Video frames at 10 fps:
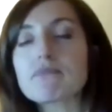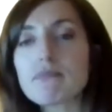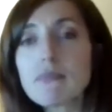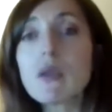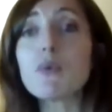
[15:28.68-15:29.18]

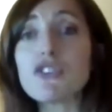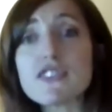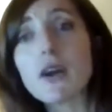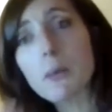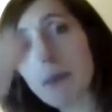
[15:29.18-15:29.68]
which is a
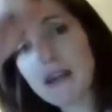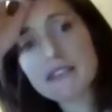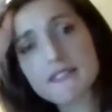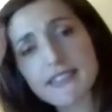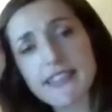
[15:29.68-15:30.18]

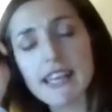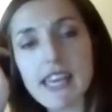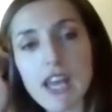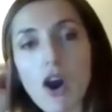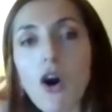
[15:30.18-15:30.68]
comparative
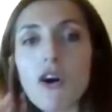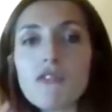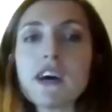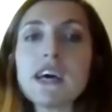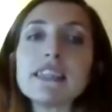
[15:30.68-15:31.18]
study of
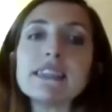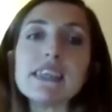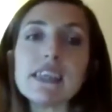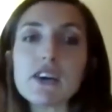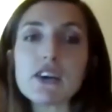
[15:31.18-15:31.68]

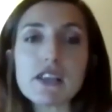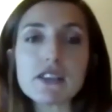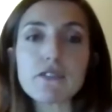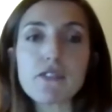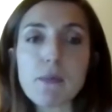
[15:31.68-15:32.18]
the
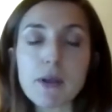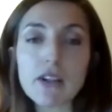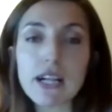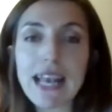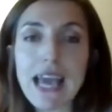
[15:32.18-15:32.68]
earliest female
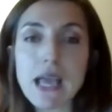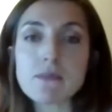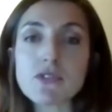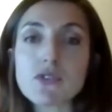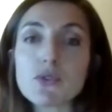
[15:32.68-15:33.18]

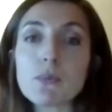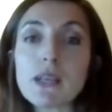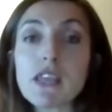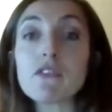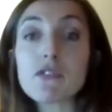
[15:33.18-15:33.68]
claims to
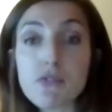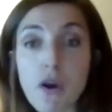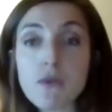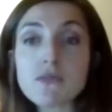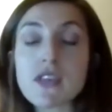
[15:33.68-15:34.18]
medieval
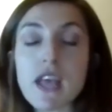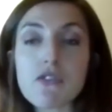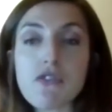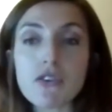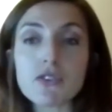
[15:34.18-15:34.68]
thrones
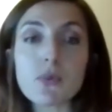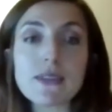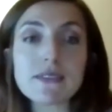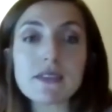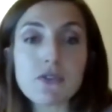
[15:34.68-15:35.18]
across
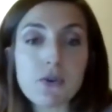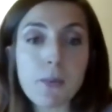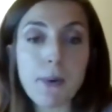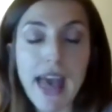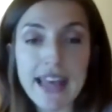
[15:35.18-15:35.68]
Western Europe
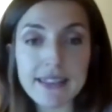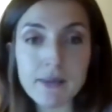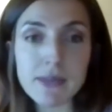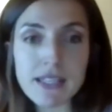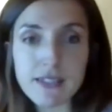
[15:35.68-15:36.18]
and the
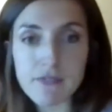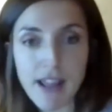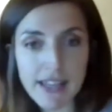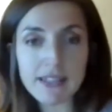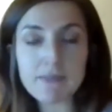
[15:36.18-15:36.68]

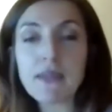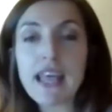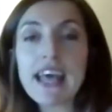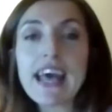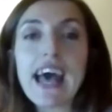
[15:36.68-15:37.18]
Mediterranean.
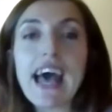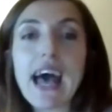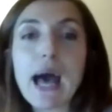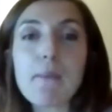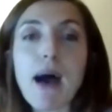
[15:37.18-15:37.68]

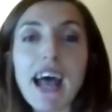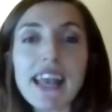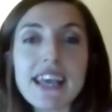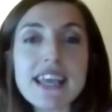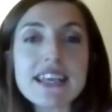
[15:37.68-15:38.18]

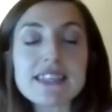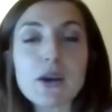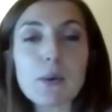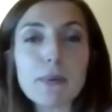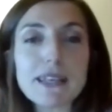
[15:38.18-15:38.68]
Anais
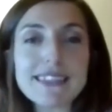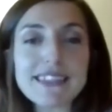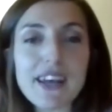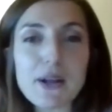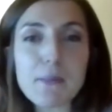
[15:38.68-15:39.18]
completed
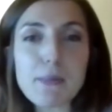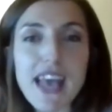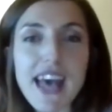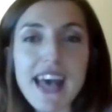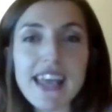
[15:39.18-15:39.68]
her
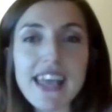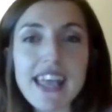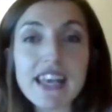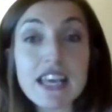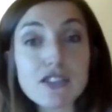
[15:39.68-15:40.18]
BA
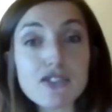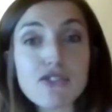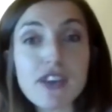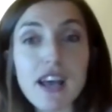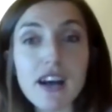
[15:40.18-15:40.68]
in
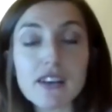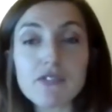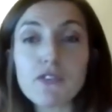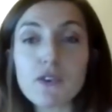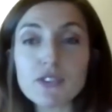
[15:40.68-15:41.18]
history at
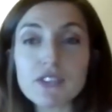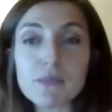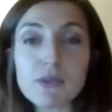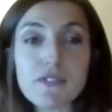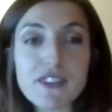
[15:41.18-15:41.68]

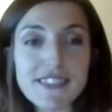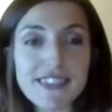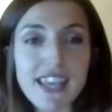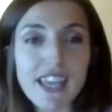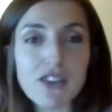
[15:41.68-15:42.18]
Fordham
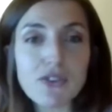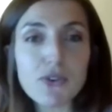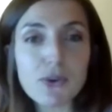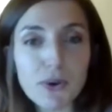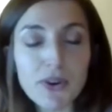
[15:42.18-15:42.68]
University in New
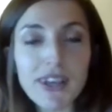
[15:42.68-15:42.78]
York,